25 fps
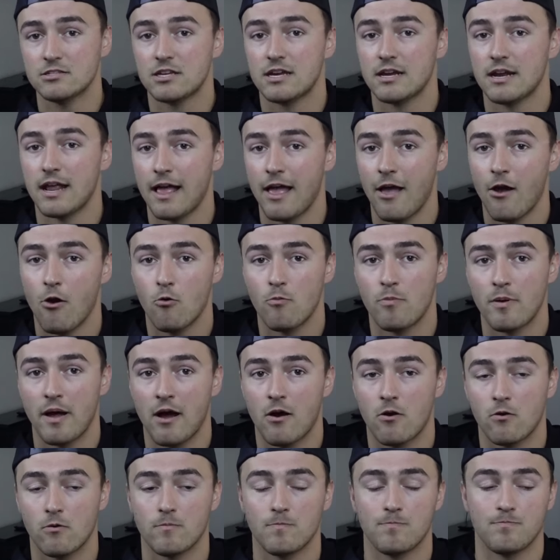going to help
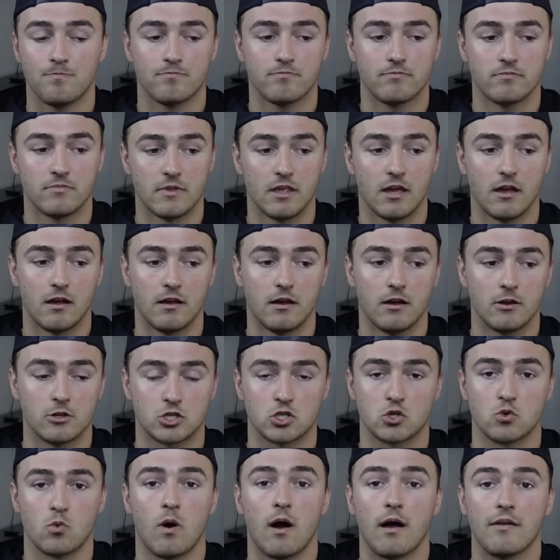out a
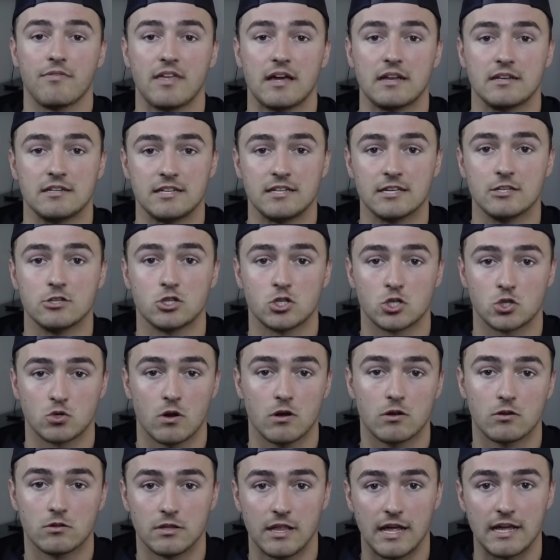squad that did
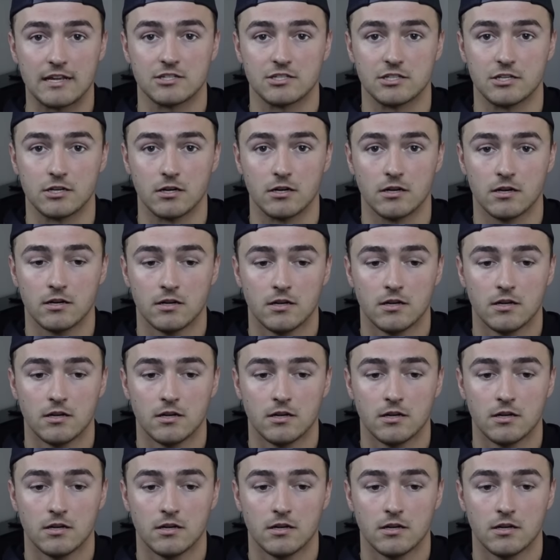struggle last year.